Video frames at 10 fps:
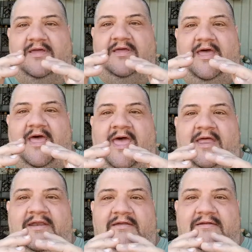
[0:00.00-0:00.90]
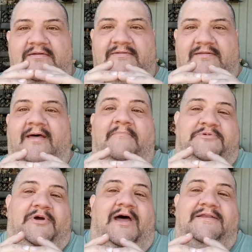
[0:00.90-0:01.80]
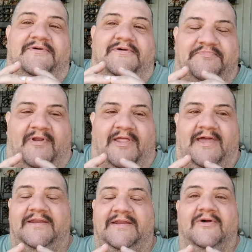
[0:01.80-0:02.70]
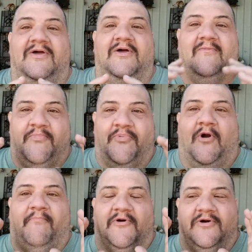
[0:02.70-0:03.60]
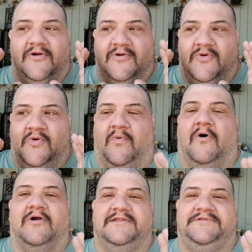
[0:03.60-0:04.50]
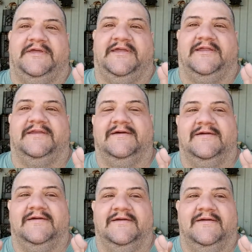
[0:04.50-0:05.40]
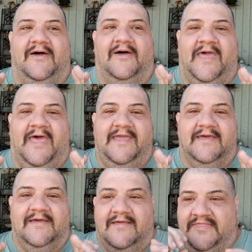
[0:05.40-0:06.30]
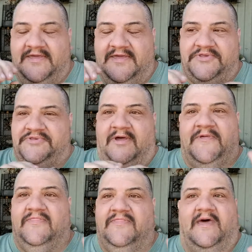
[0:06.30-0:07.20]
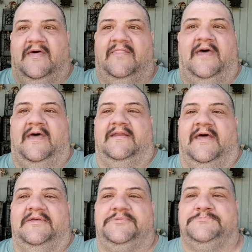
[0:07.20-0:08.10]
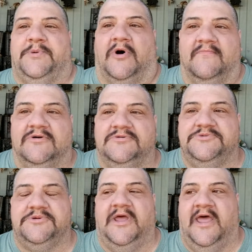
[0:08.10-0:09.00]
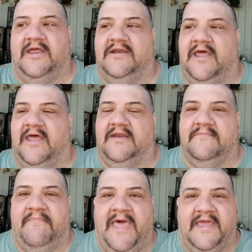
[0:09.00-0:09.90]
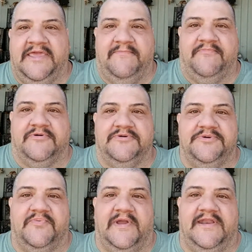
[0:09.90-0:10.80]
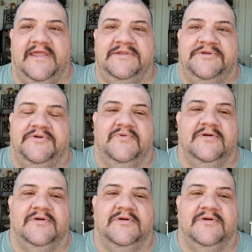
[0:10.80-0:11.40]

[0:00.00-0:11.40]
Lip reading: and I'm trying to explain proper quarantine. Okay? This is something that as farmers and pet keepers we need to